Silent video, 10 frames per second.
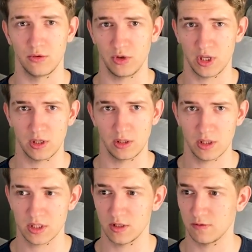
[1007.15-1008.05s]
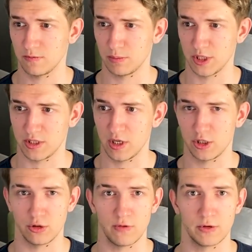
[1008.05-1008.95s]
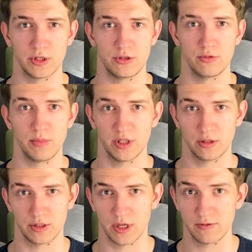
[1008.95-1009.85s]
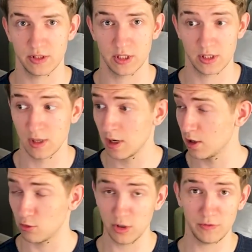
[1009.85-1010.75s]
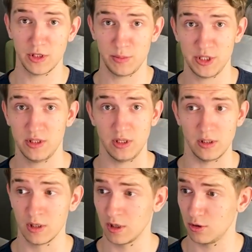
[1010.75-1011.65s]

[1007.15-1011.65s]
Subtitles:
of getting this if PlayStation offers you better services, or even a PC?